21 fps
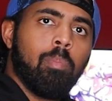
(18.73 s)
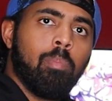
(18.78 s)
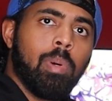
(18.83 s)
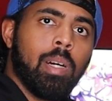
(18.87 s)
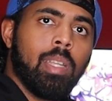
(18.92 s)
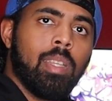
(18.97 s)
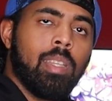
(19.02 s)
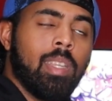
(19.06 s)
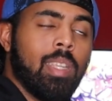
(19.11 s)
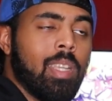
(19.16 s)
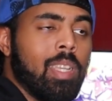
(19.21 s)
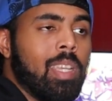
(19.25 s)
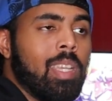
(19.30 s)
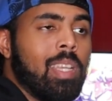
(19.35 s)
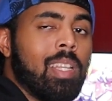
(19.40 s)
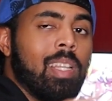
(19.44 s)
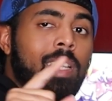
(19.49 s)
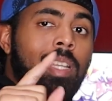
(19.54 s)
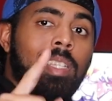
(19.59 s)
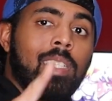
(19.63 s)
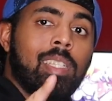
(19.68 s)
But
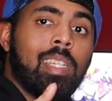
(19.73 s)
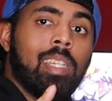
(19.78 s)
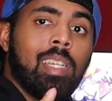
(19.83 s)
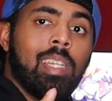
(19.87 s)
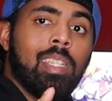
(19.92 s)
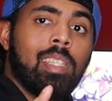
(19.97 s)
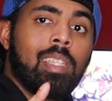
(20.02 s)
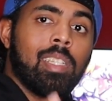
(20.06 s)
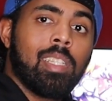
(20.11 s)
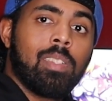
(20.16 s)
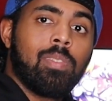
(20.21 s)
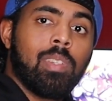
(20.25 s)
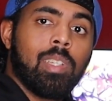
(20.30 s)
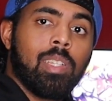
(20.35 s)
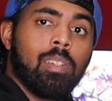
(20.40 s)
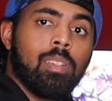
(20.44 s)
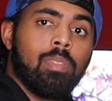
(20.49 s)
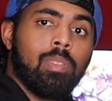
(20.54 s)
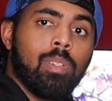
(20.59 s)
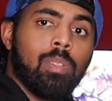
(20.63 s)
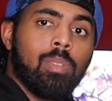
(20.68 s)
let's get into this
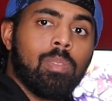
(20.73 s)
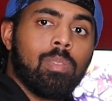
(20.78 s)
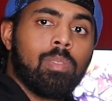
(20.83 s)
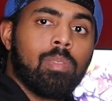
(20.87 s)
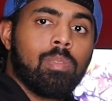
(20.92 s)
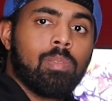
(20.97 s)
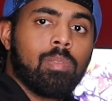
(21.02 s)
figure review.